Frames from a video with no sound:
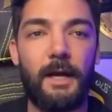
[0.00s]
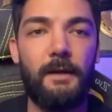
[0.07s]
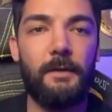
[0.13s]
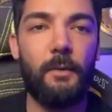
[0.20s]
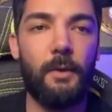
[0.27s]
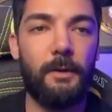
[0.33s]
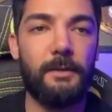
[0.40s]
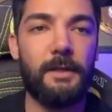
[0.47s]
have
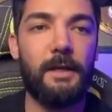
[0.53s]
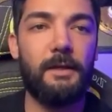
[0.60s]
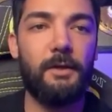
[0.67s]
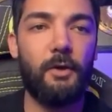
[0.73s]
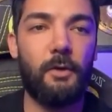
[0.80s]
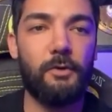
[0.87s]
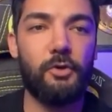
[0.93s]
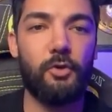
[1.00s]
a website
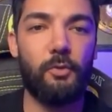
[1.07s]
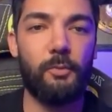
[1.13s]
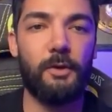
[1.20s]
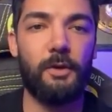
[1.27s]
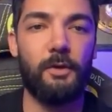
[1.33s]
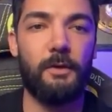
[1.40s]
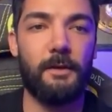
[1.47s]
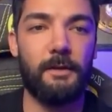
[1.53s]
called
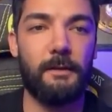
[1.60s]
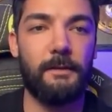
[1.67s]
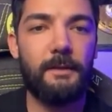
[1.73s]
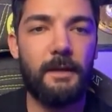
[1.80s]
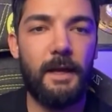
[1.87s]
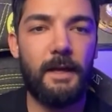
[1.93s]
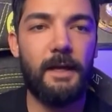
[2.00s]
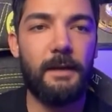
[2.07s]
Jupiter.
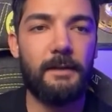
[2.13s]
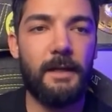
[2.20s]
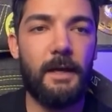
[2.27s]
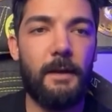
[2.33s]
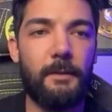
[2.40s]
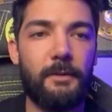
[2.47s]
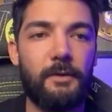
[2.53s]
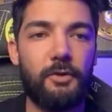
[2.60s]
I have
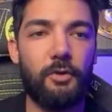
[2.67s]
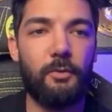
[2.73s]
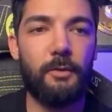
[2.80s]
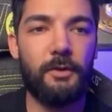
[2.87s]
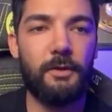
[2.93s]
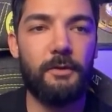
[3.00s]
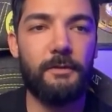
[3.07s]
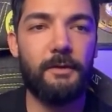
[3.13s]
come to
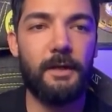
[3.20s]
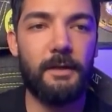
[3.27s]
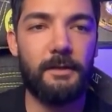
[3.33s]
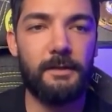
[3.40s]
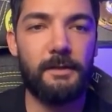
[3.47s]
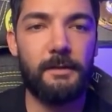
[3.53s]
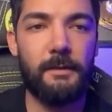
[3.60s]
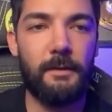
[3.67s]
Jupiter,
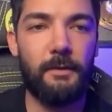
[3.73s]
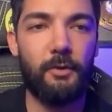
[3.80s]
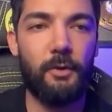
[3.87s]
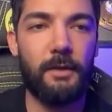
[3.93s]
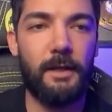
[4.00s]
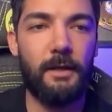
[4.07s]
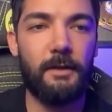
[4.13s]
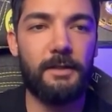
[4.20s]
friends.
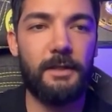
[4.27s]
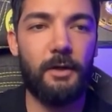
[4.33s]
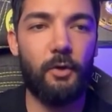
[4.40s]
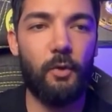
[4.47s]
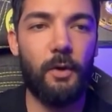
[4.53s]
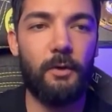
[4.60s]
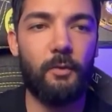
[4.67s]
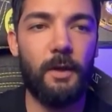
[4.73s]
Look, there is a
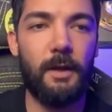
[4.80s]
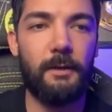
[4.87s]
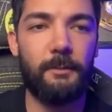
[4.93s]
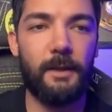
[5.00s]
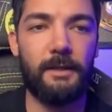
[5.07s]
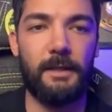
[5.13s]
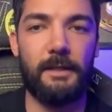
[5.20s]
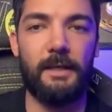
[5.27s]
coin wallet
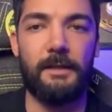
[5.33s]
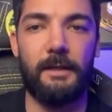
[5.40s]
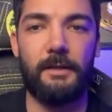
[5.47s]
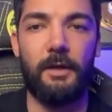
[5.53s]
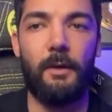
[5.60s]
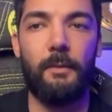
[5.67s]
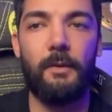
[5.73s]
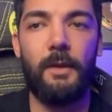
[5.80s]
button at the
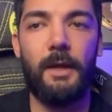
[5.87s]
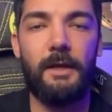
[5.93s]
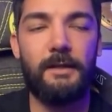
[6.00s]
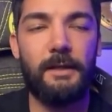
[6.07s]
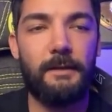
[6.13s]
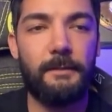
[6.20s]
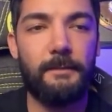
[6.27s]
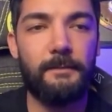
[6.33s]
top right.